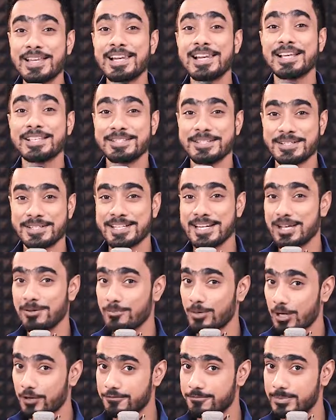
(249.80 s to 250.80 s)
lesser the
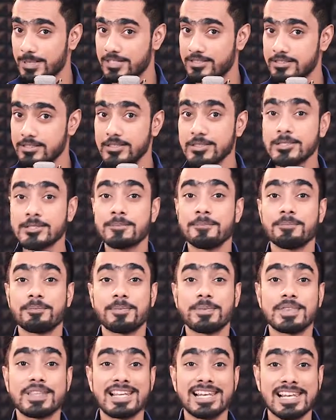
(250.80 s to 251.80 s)
number of pixels,
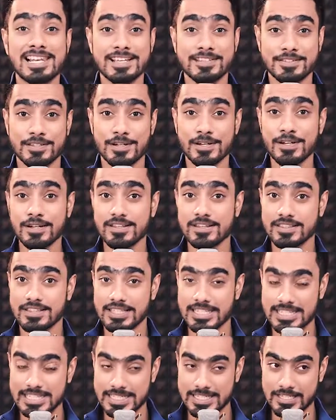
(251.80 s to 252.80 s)
the lesser
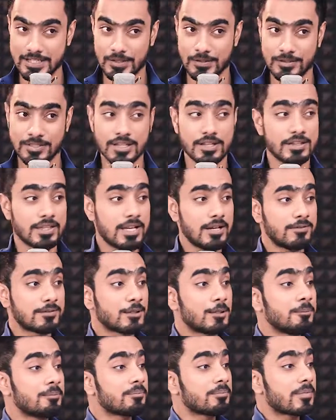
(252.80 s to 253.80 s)
the details.
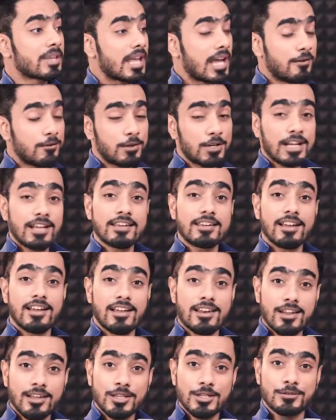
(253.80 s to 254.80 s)
Therefore, have a look at
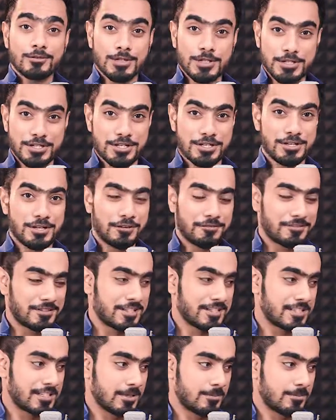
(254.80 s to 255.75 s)
another version of this